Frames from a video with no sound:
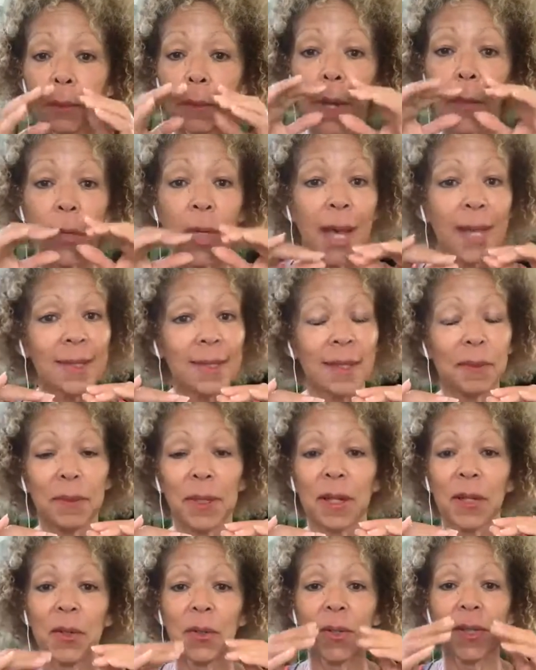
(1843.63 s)
your mouth has to
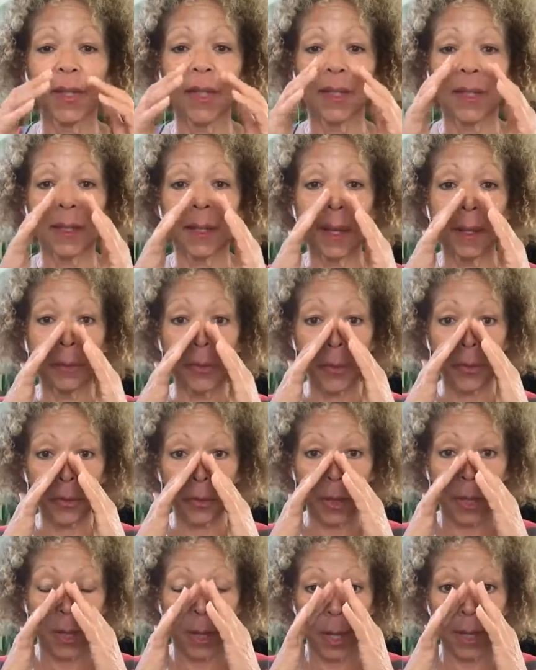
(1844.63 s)
be closed, and it comes,